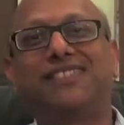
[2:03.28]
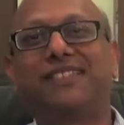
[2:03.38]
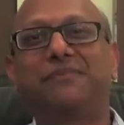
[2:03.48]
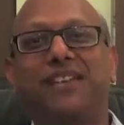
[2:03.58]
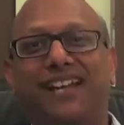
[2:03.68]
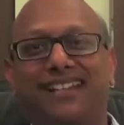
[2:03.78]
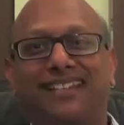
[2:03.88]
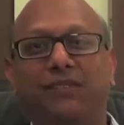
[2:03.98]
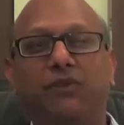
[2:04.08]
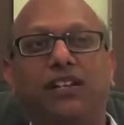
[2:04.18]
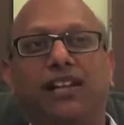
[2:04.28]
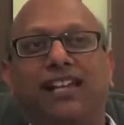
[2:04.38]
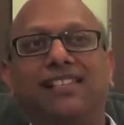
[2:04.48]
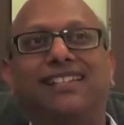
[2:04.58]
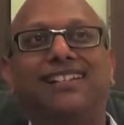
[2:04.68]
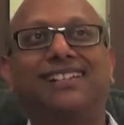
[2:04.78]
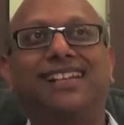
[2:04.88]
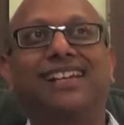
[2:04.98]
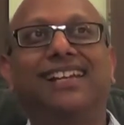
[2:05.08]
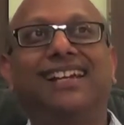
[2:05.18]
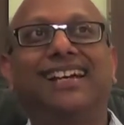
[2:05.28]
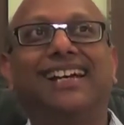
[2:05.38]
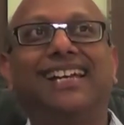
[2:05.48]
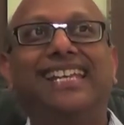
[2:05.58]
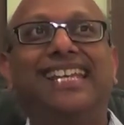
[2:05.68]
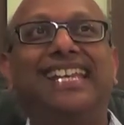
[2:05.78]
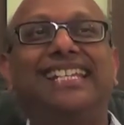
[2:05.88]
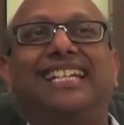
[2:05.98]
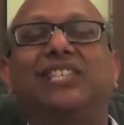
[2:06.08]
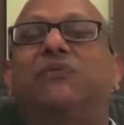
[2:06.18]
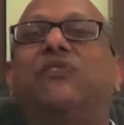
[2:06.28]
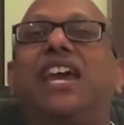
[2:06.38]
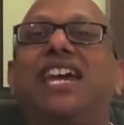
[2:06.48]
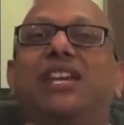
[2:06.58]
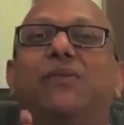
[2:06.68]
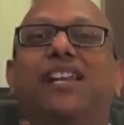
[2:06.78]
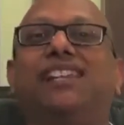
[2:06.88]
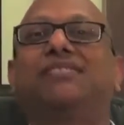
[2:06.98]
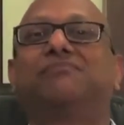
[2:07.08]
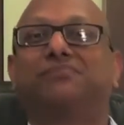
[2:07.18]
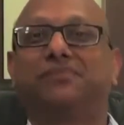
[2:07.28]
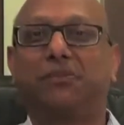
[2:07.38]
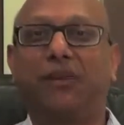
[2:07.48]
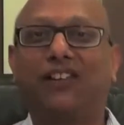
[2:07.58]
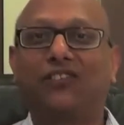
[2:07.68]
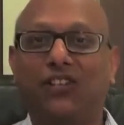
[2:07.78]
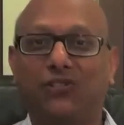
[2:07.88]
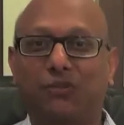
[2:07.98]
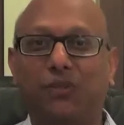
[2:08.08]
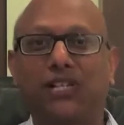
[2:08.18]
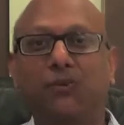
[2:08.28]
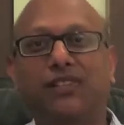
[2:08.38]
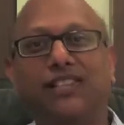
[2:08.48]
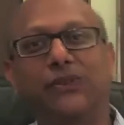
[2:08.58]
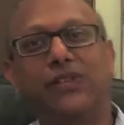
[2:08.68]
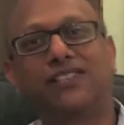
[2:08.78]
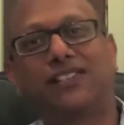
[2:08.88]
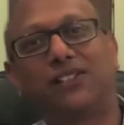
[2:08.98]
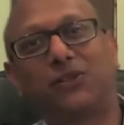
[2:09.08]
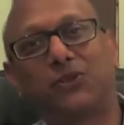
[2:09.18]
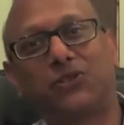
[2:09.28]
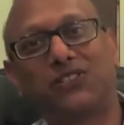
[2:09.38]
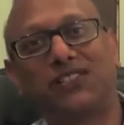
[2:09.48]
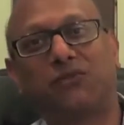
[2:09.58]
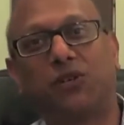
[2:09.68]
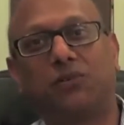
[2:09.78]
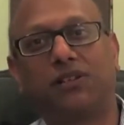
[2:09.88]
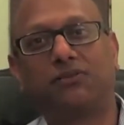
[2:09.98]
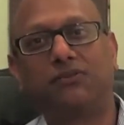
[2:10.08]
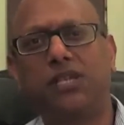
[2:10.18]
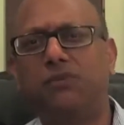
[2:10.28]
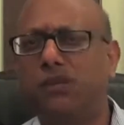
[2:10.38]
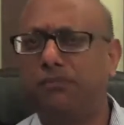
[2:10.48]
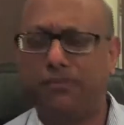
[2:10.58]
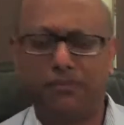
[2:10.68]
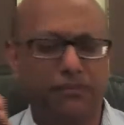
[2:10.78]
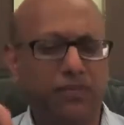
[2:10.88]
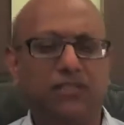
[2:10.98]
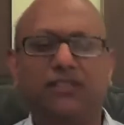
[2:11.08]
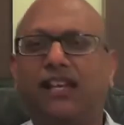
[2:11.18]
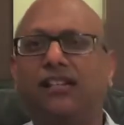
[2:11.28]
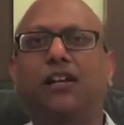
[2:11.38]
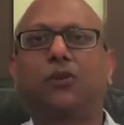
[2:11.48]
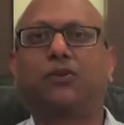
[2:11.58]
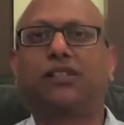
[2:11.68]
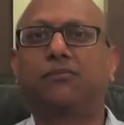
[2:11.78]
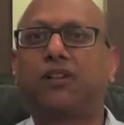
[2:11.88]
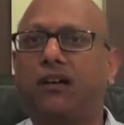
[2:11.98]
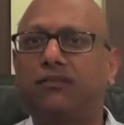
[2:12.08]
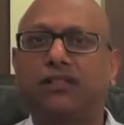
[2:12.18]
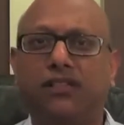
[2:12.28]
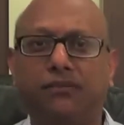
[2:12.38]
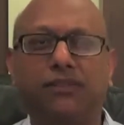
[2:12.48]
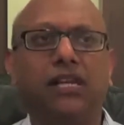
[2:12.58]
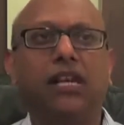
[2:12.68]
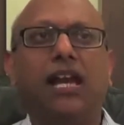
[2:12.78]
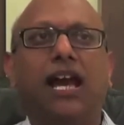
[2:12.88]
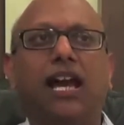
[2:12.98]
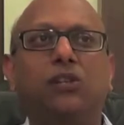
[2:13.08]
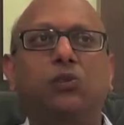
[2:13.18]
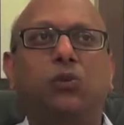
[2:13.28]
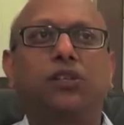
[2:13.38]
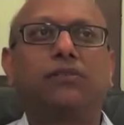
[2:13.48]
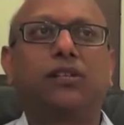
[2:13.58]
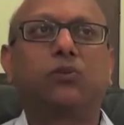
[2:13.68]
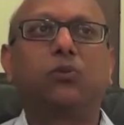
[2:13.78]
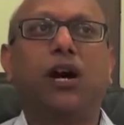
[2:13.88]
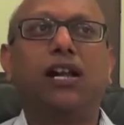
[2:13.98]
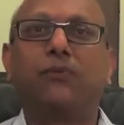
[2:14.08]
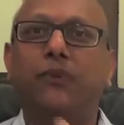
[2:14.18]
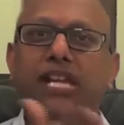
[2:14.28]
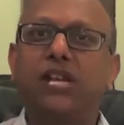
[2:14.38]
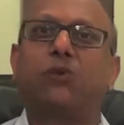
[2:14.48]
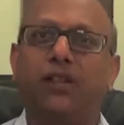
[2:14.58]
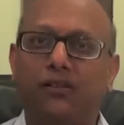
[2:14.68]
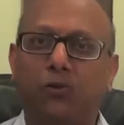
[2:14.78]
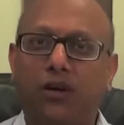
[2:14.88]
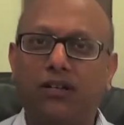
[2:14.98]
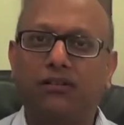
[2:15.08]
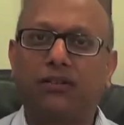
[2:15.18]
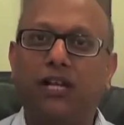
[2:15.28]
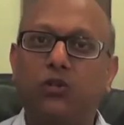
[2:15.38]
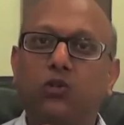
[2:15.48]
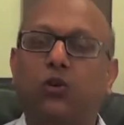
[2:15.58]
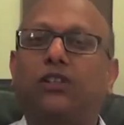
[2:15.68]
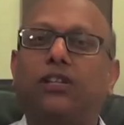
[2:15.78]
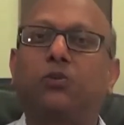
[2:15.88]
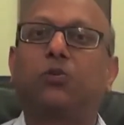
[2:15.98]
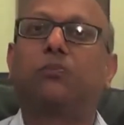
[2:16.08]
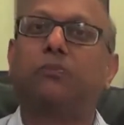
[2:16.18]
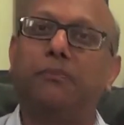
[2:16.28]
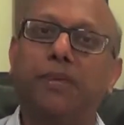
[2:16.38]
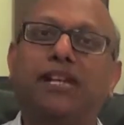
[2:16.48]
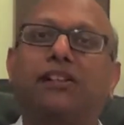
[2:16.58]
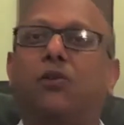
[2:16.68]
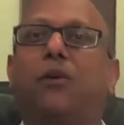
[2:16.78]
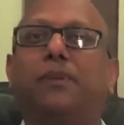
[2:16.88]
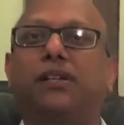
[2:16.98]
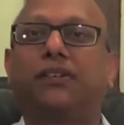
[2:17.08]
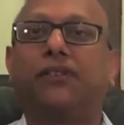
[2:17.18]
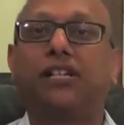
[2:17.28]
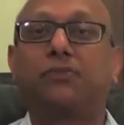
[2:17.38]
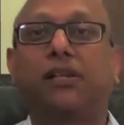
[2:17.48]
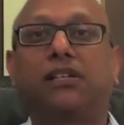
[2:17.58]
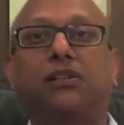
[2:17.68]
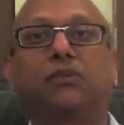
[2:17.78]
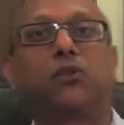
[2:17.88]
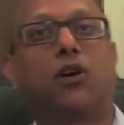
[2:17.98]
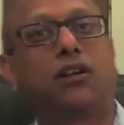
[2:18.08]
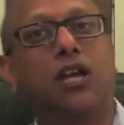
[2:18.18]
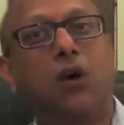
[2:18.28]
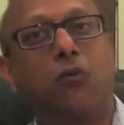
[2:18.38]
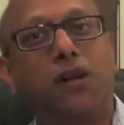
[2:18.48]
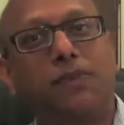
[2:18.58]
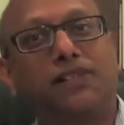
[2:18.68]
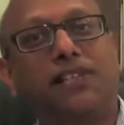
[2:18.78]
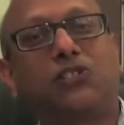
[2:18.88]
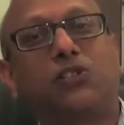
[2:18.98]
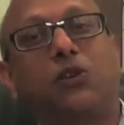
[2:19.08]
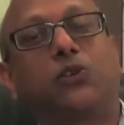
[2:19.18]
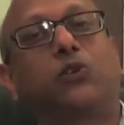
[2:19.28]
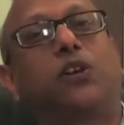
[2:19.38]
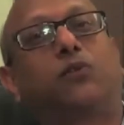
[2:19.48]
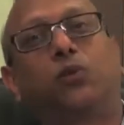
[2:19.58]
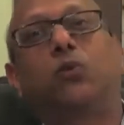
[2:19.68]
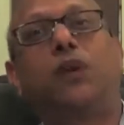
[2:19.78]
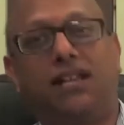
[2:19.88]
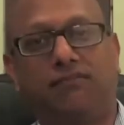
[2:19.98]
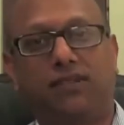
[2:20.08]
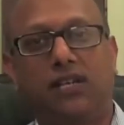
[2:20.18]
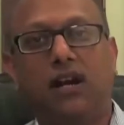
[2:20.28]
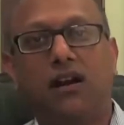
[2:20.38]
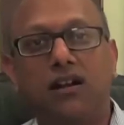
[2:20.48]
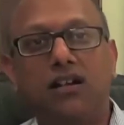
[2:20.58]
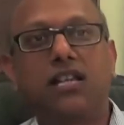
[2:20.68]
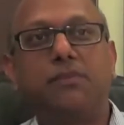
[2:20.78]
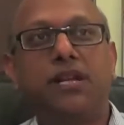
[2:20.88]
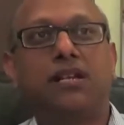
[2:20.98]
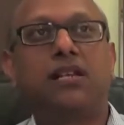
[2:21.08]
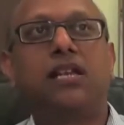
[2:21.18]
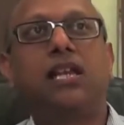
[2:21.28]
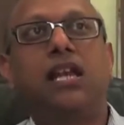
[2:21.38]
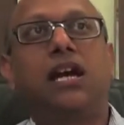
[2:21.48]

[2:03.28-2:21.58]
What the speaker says: in SimCATs and we realized that he does very well in the math section, but he was leaving certain questions in verbal. We sat down with him, counseled him, and told him that you are very good at quant, ensure that you make it a competitive edge, but in your verbal section also you have to do well. Ultimately,